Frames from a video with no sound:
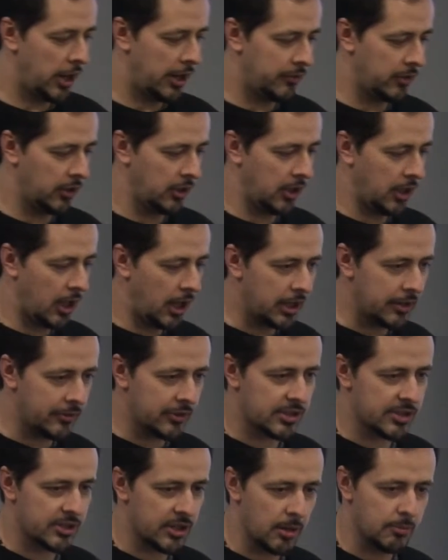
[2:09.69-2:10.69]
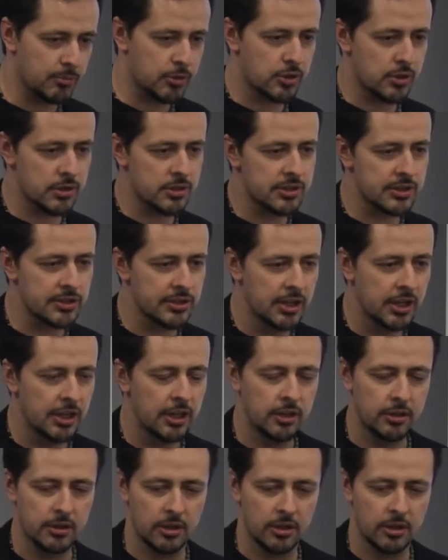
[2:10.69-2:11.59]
have a lot of assumptions,